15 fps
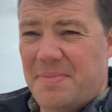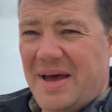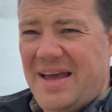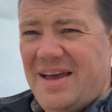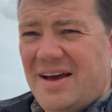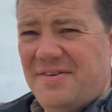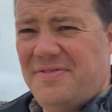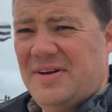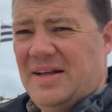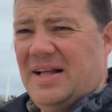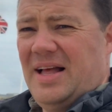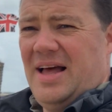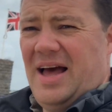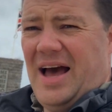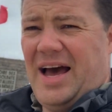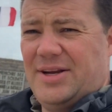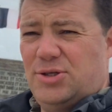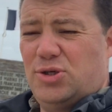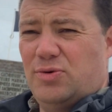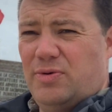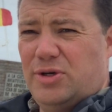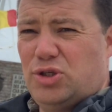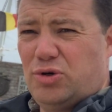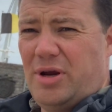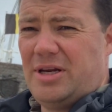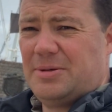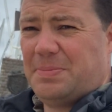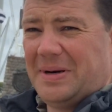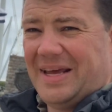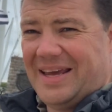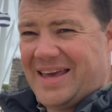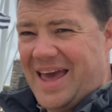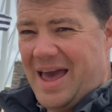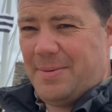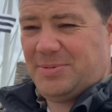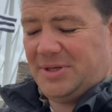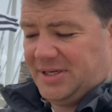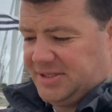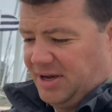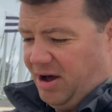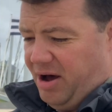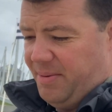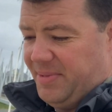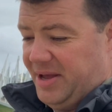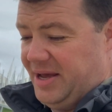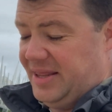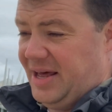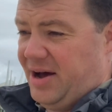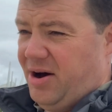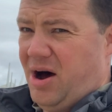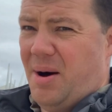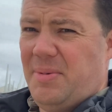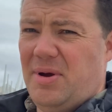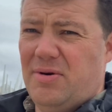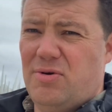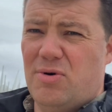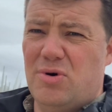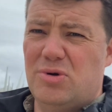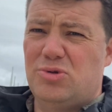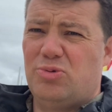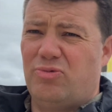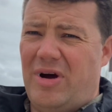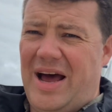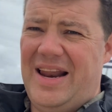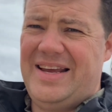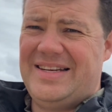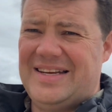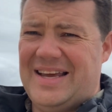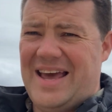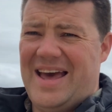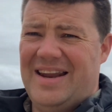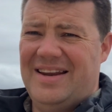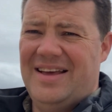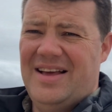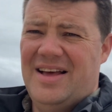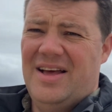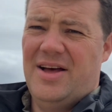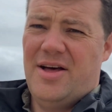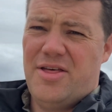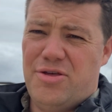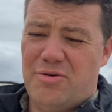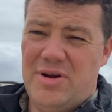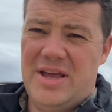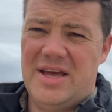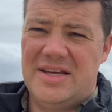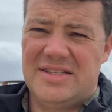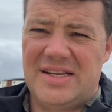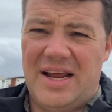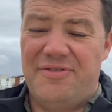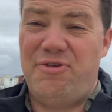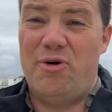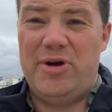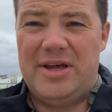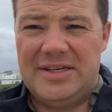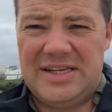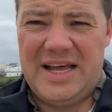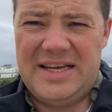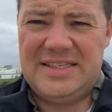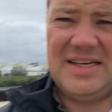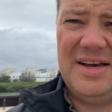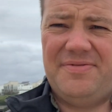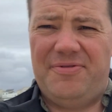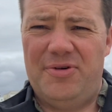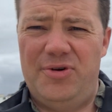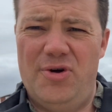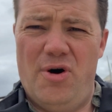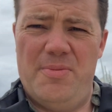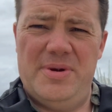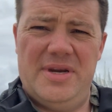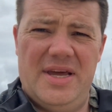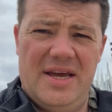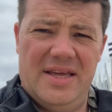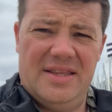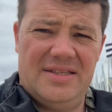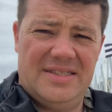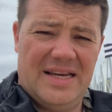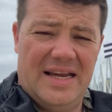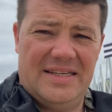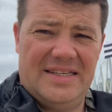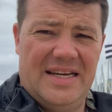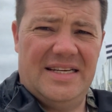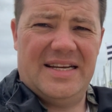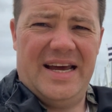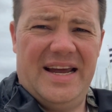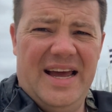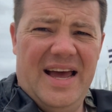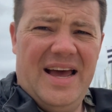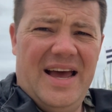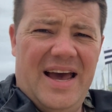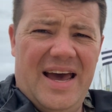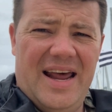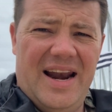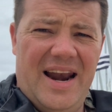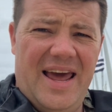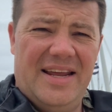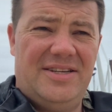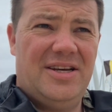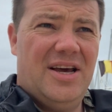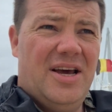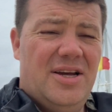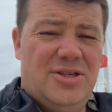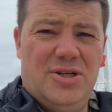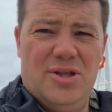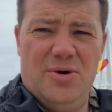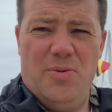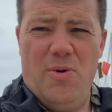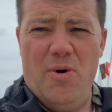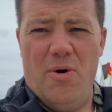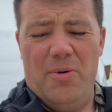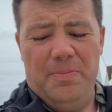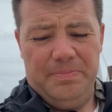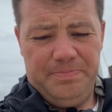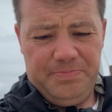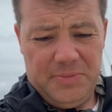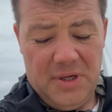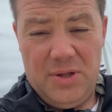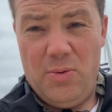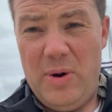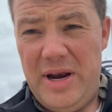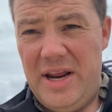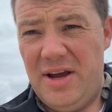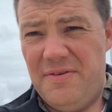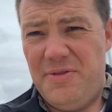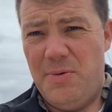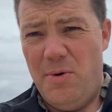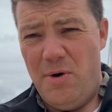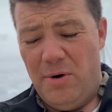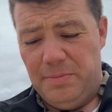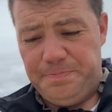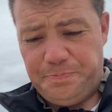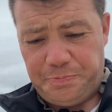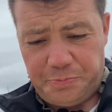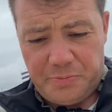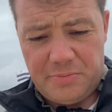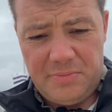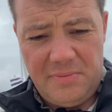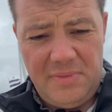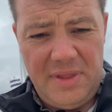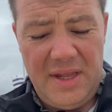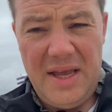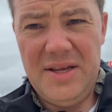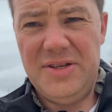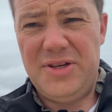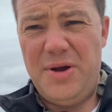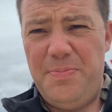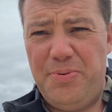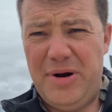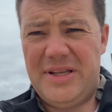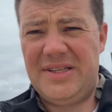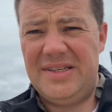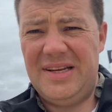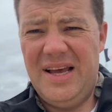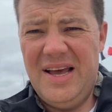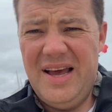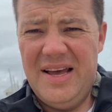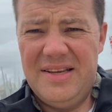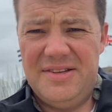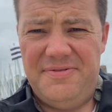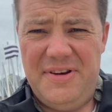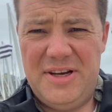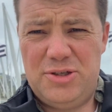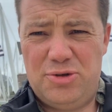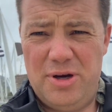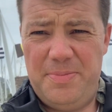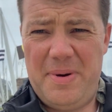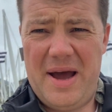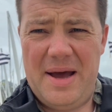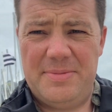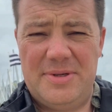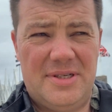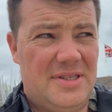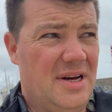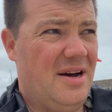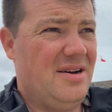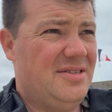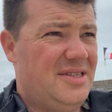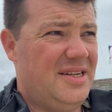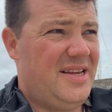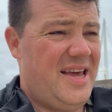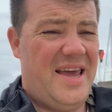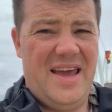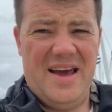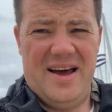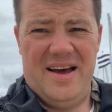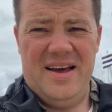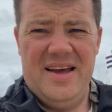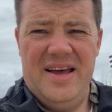may have had to retreat, but it kept its army. And that army, of course, rallied again 4 years later for Normandy and D-Day and led to the war, the winning of the war. So Britain's victory perhaps started here,